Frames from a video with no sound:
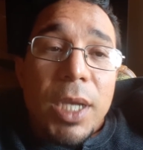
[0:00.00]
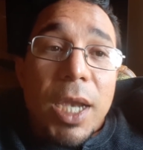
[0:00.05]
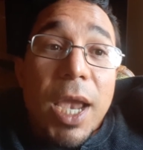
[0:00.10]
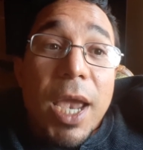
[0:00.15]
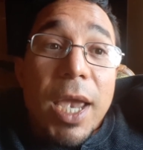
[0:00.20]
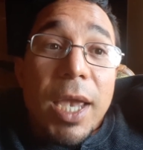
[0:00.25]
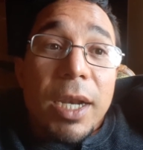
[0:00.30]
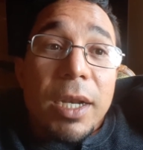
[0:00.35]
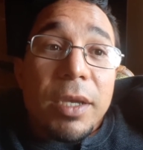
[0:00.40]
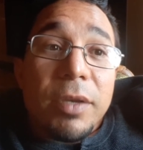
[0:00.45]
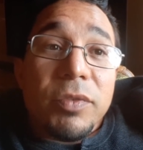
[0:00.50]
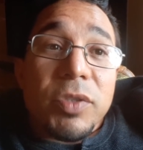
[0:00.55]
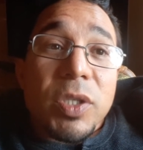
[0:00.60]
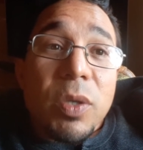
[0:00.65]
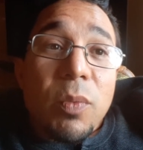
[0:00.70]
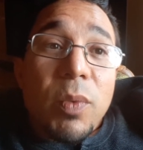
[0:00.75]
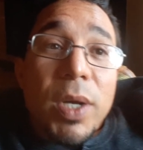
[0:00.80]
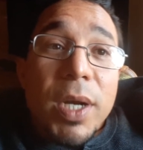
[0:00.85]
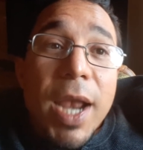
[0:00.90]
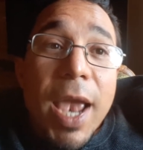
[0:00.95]
And if
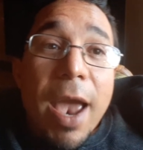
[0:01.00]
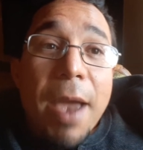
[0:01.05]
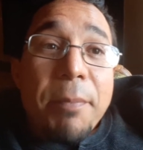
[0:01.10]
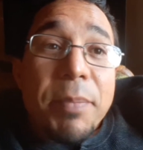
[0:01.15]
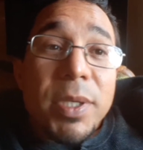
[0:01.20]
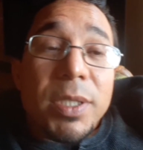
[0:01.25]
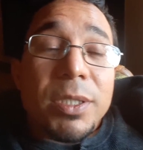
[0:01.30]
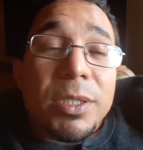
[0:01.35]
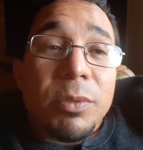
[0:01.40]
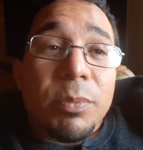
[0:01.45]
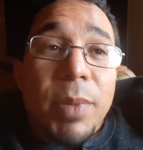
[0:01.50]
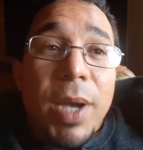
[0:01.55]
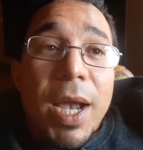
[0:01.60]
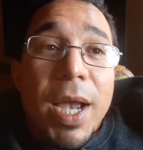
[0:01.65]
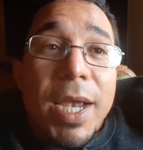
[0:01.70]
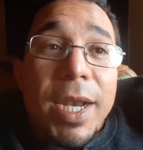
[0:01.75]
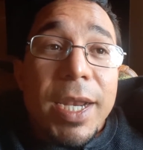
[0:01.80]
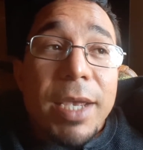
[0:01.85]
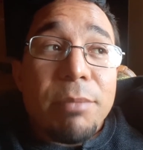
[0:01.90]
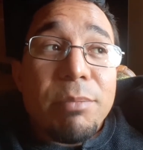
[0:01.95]
someone happens to
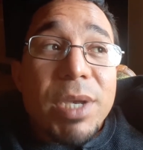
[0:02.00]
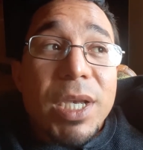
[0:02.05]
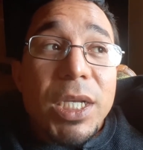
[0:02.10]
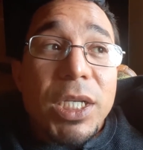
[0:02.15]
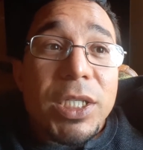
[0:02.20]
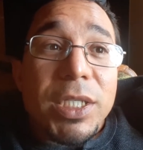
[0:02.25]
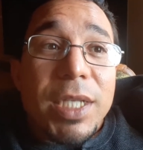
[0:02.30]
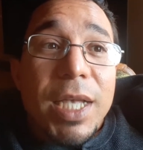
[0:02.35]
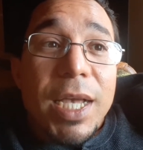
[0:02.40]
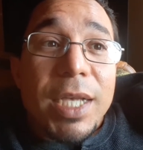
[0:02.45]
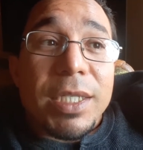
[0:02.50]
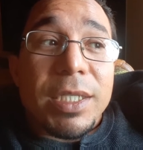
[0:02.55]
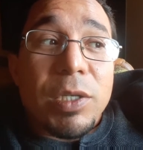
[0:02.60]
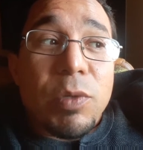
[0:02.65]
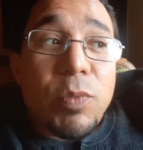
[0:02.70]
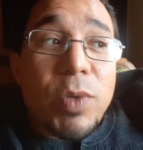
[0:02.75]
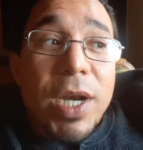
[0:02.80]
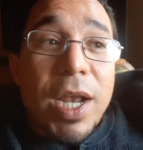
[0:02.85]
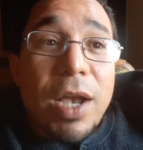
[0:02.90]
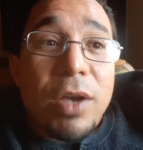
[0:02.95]
buy an image that
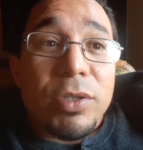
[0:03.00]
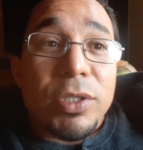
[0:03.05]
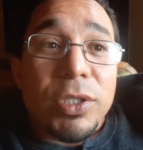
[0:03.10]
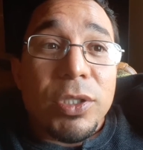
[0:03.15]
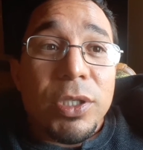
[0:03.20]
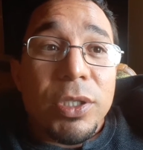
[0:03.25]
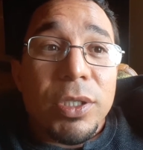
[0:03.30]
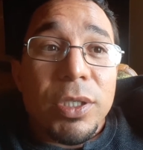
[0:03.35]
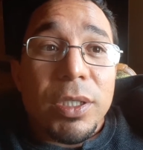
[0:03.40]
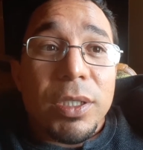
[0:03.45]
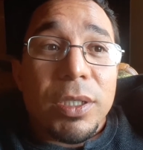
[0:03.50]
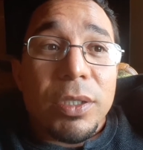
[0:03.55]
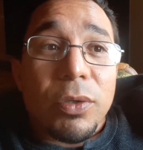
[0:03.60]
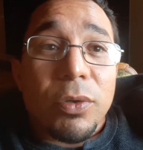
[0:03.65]
someone else took